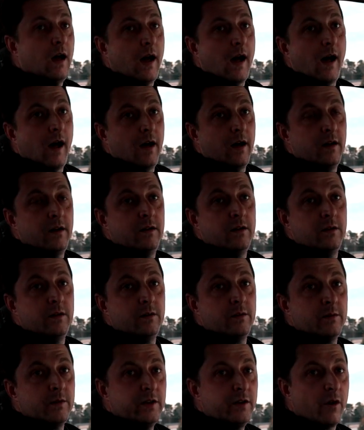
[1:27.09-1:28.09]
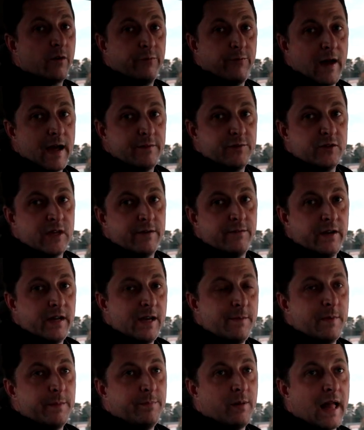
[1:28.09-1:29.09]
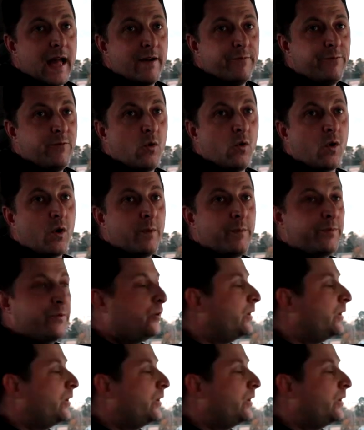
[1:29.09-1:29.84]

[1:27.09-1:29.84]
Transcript: you know, 5.7 Hemi platform,